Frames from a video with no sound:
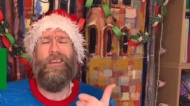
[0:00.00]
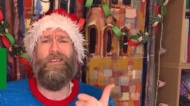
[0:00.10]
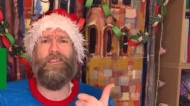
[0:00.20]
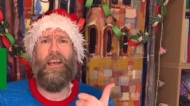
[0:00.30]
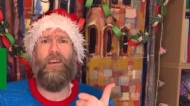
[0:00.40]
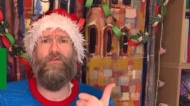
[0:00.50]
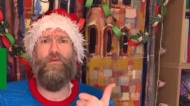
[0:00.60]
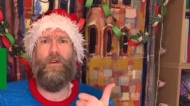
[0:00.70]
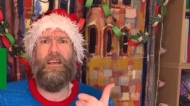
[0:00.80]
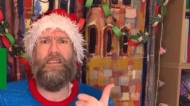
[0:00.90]
The second
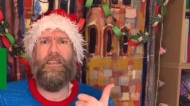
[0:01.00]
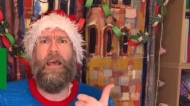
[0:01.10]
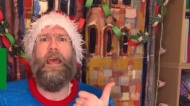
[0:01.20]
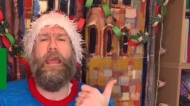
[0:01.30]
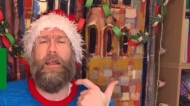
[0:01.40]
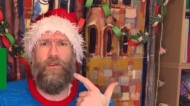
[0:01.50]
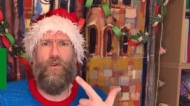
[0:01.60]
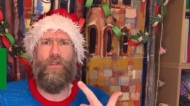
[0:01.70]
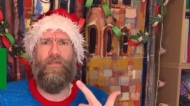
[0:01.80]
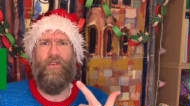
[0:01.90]
rule is
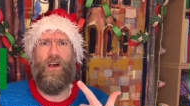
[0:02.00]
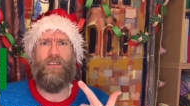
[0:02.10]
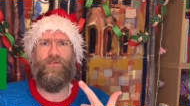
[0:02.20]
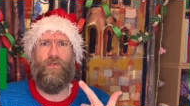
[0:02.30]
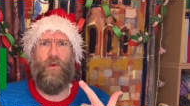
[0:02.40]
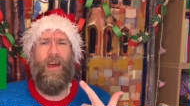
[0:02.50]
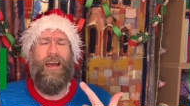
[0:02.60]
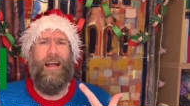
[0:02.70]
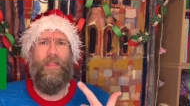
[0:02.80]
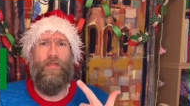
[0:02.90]
ignore the first rule.
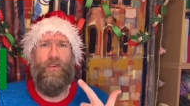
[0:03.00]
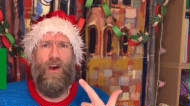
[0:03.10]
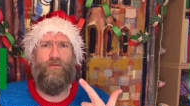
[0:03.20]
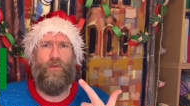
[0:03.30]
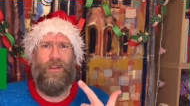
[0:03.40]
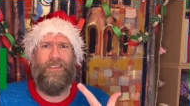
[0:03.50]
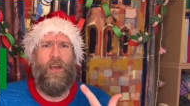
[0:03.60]
And the third rule is